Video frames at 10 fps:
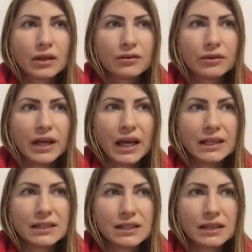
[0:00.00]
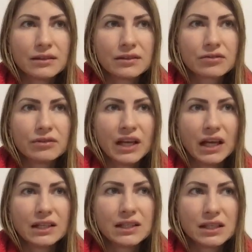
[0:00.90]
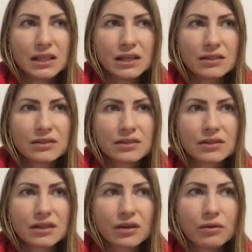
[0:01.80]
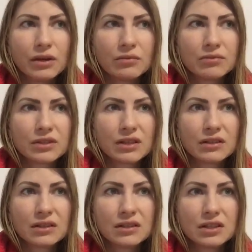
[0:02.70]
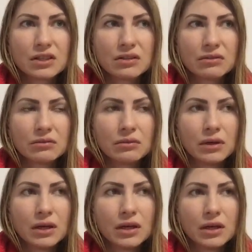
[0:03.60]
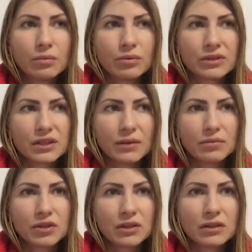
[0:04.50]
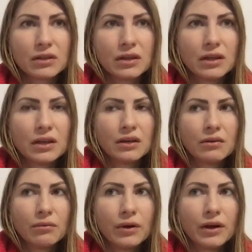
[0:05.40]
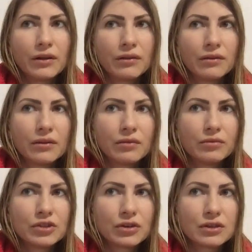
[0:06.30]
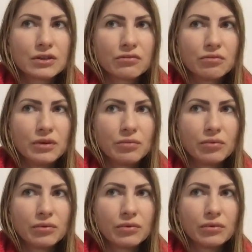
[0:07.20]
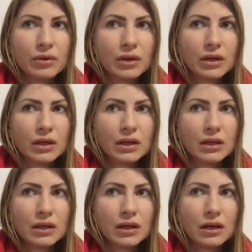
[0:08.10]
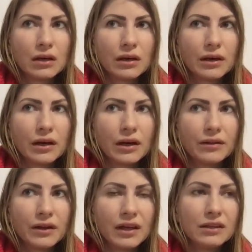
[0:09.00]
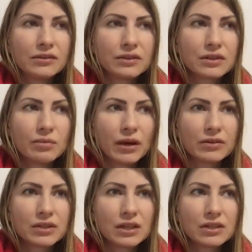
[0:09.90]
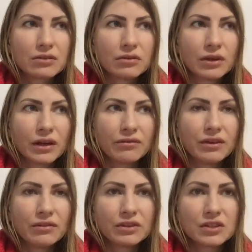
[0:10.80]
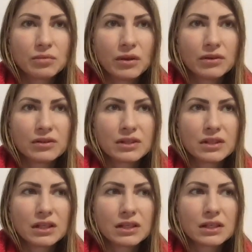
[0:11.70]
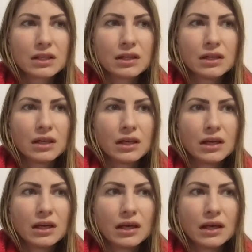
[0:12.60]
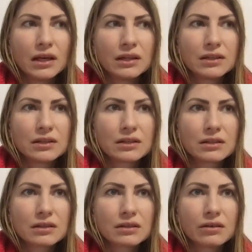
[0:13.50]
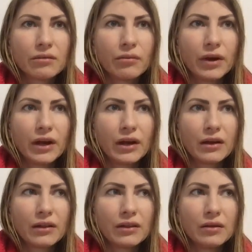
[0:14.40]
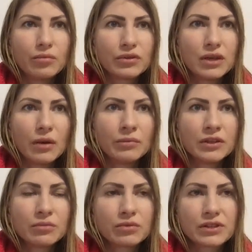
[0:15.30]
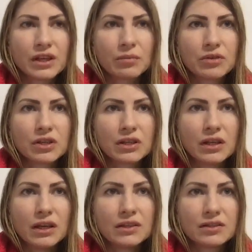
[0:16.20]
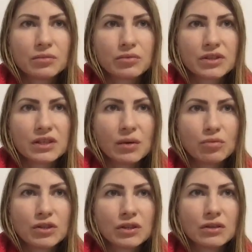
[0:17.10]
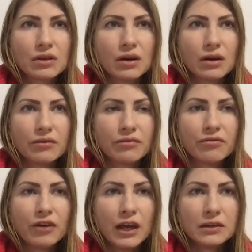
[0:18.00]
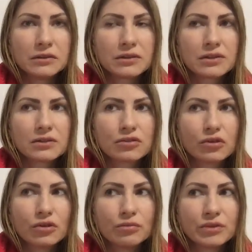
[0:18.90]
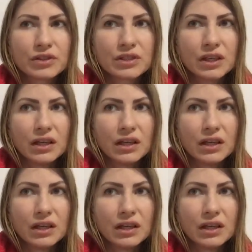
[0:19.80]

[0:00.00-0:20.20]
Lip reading: reality. And this reality is this equanimous, unconditional perception where the majority of people are either ignorant about it or have never experienced it. And where the predominant perception is the perception of veils, traumas,